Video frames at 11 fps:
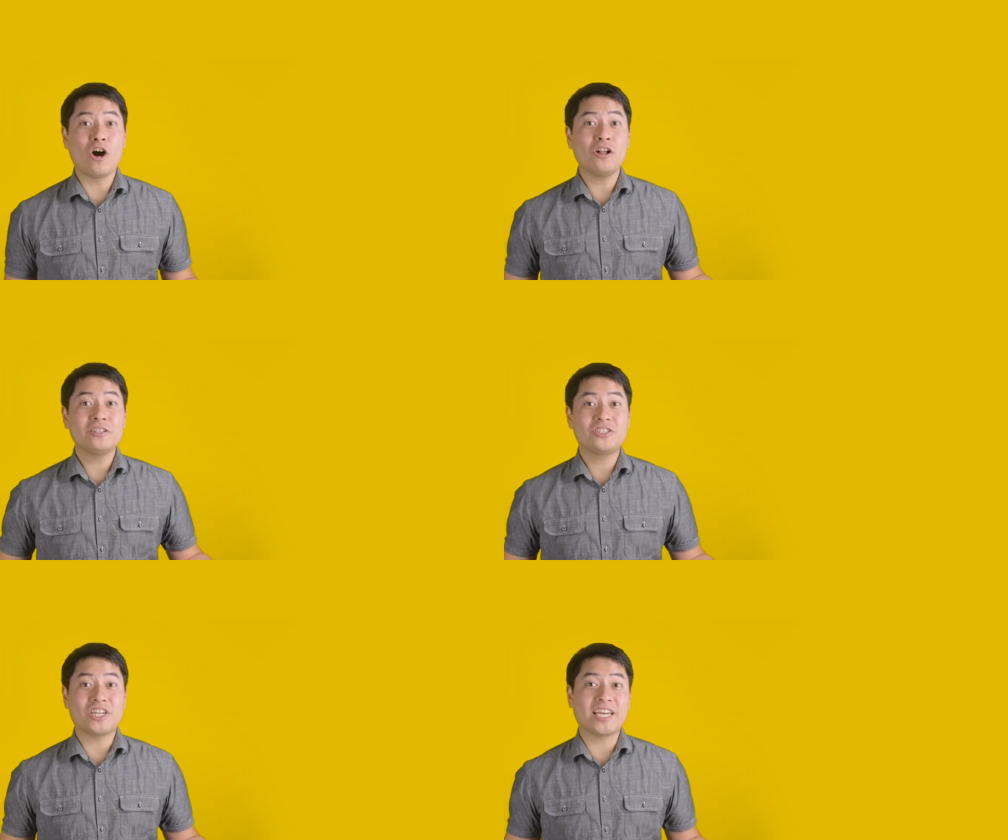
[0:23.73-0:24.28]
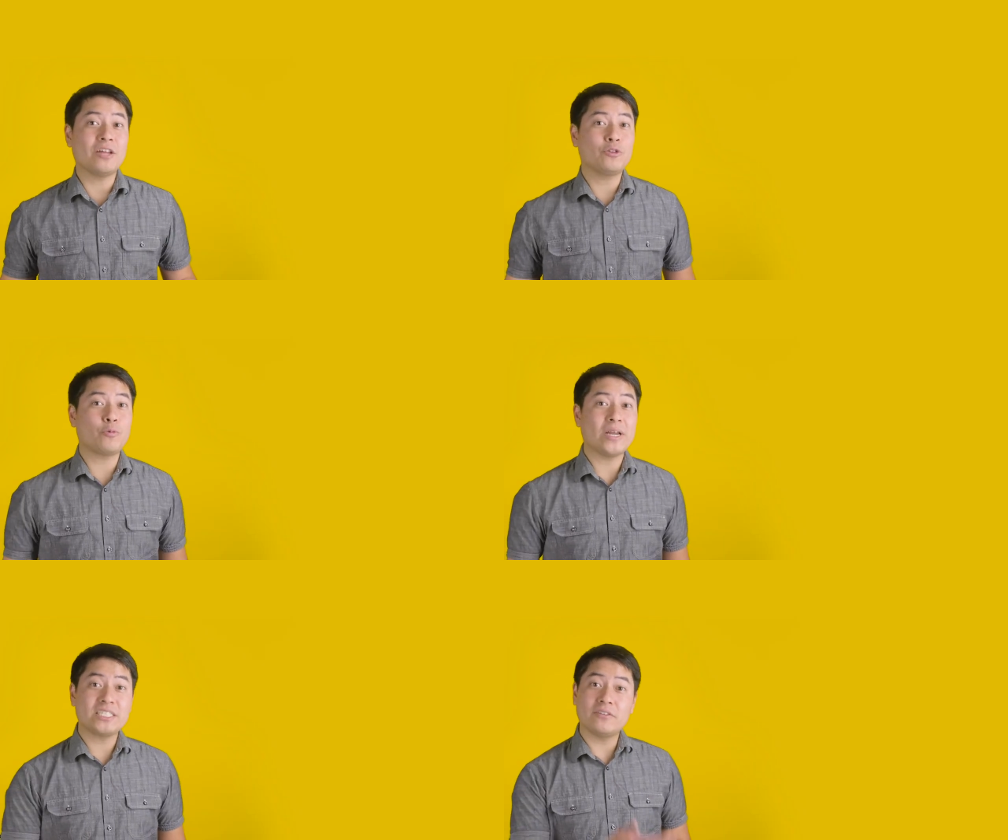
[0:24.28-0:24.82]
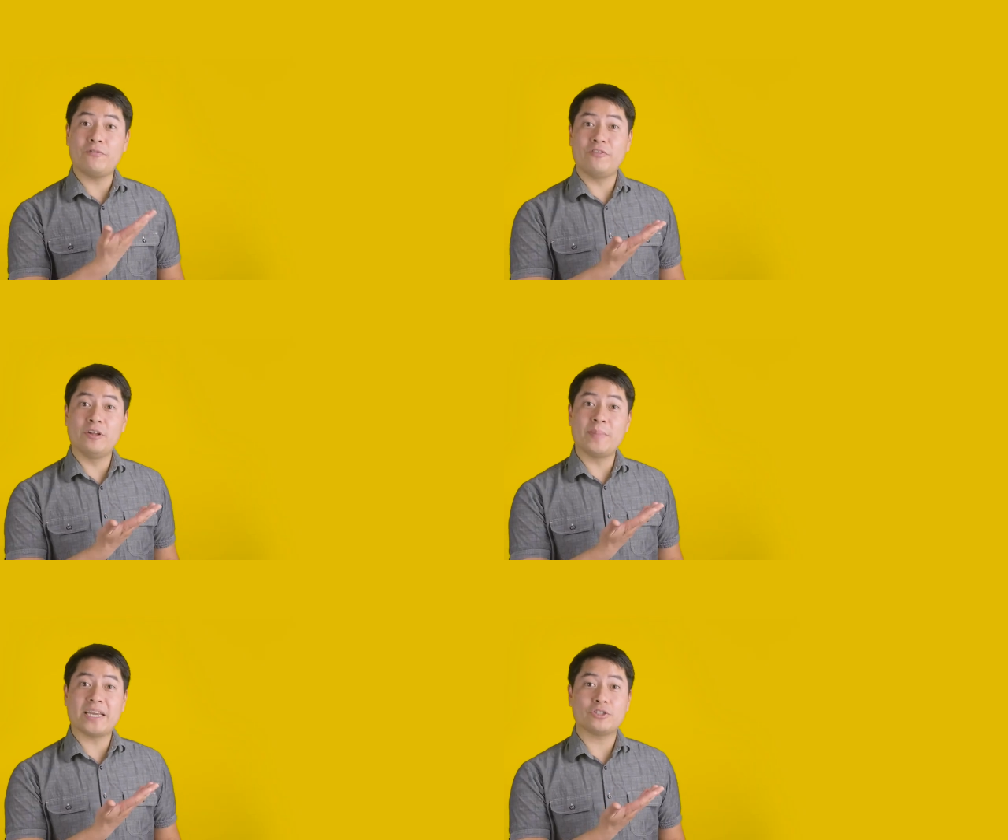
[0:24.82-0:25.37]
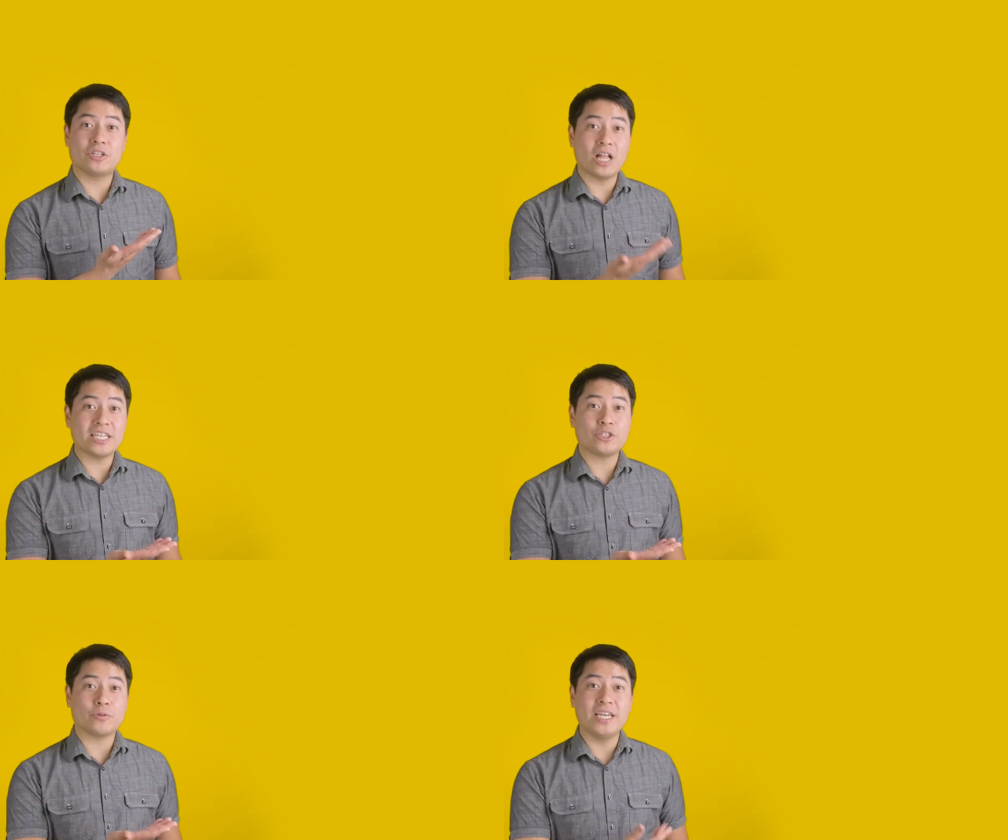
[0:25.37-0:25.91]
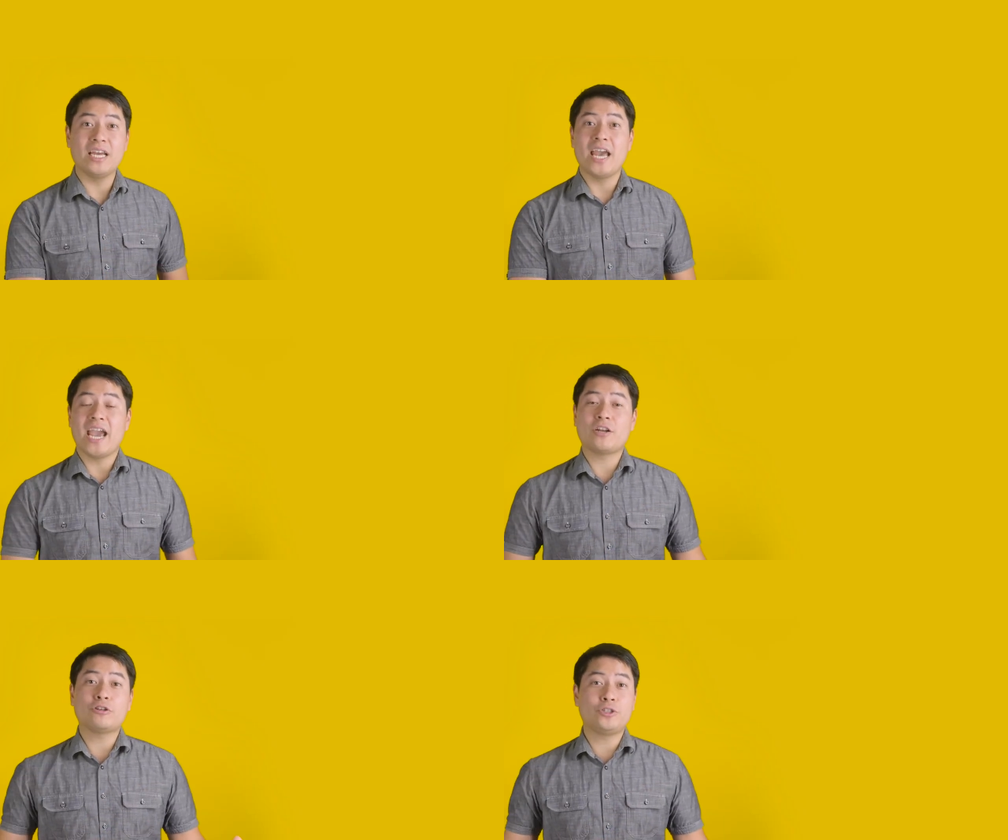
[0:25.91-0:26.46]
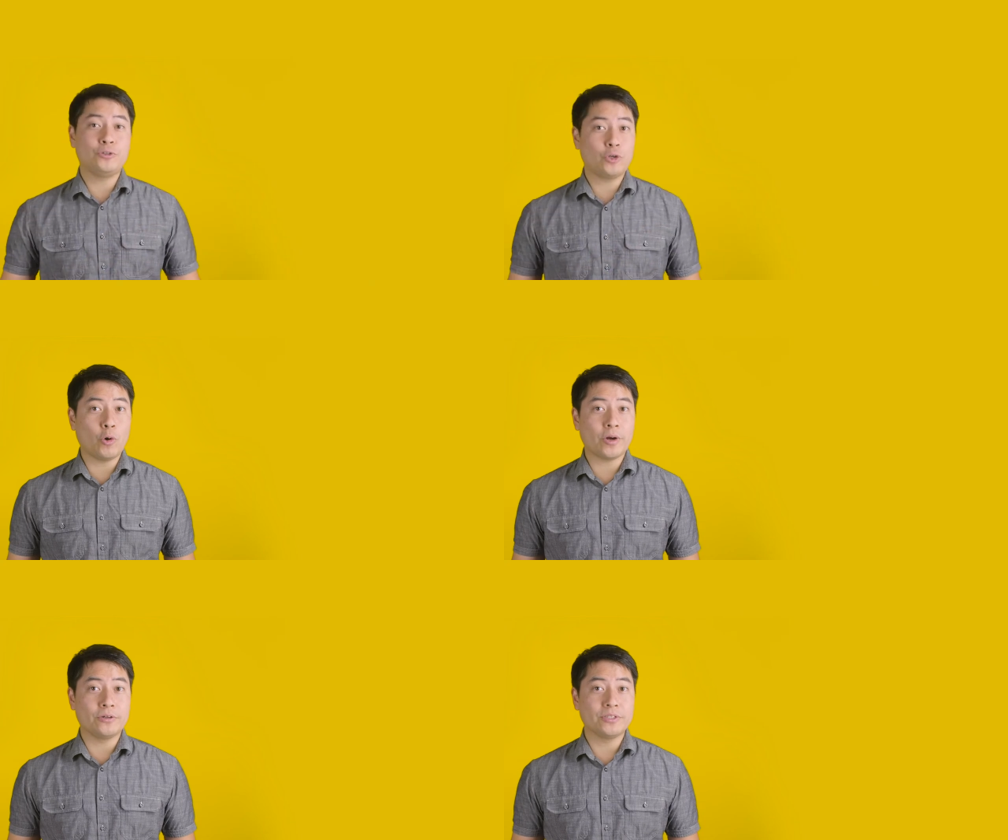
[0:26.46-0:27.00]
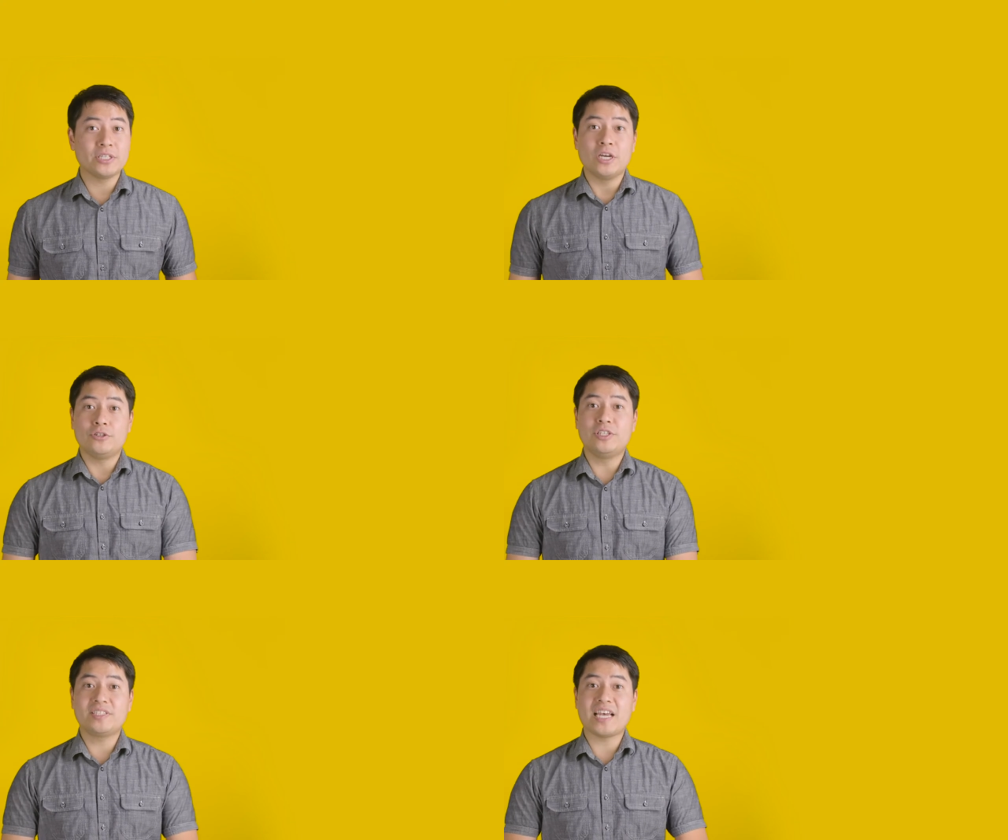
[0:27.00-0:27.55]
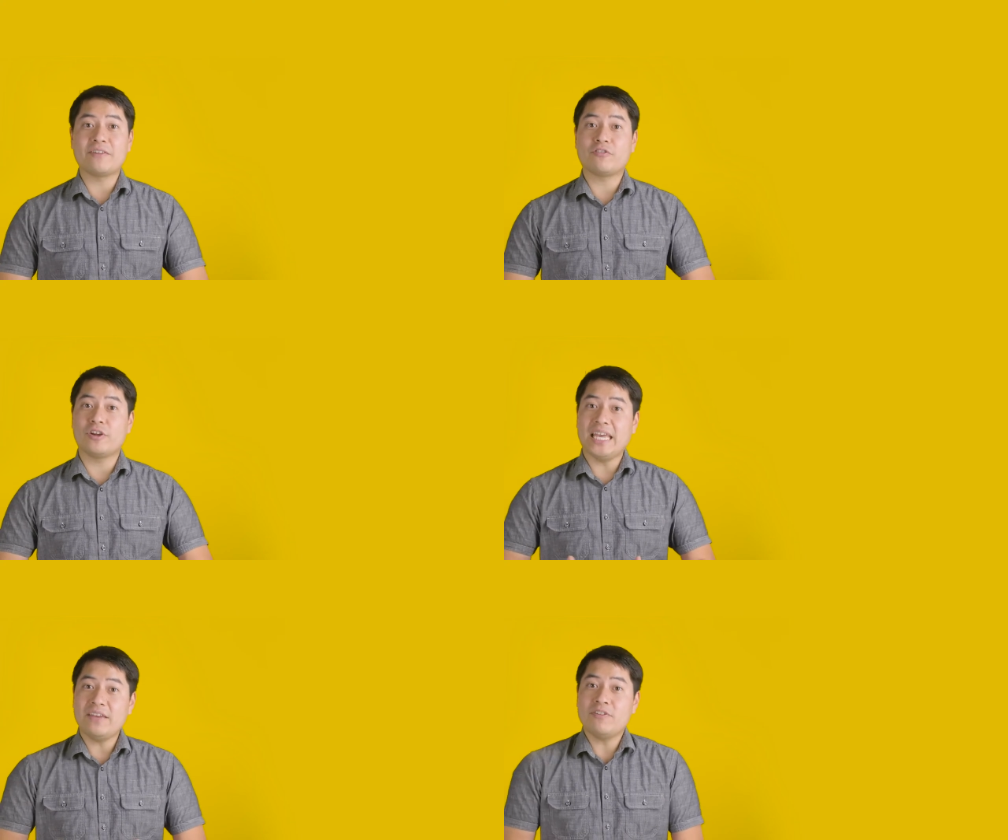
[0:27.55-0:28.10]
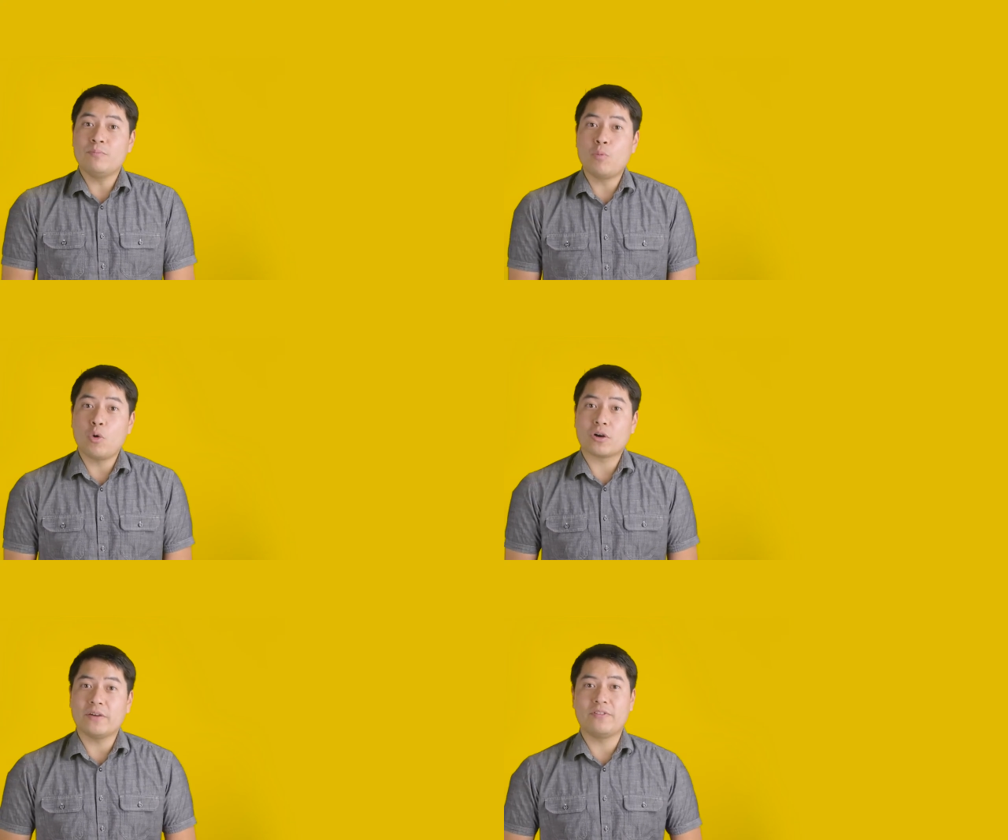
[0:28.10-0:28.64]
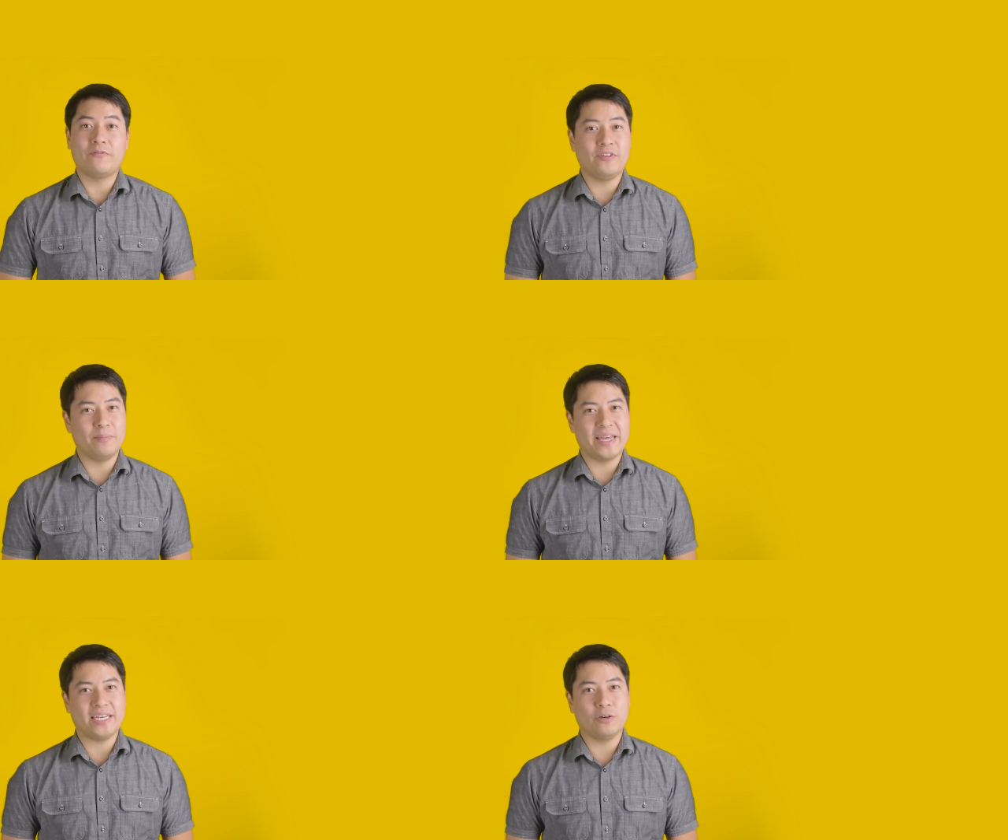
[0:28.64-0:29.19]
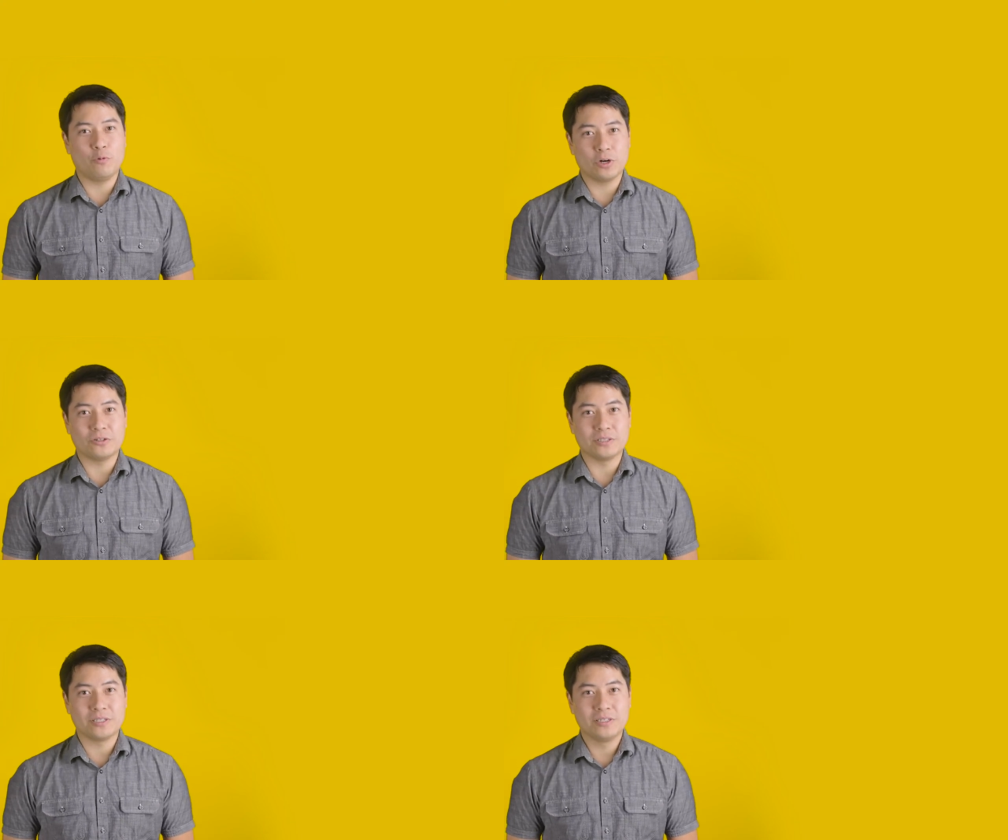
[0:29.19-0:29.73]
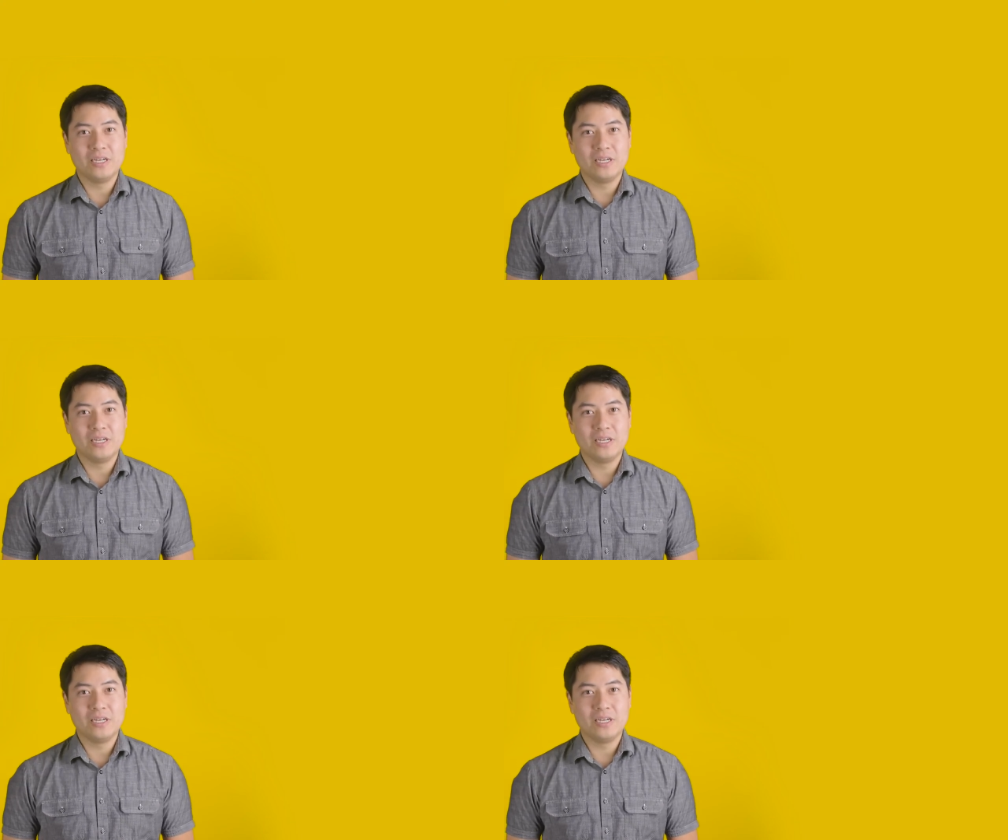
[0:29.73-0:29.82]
all, check out the rest of the Filmmaker's Glossary and our tutorials to decipher even more of the filmmaking world.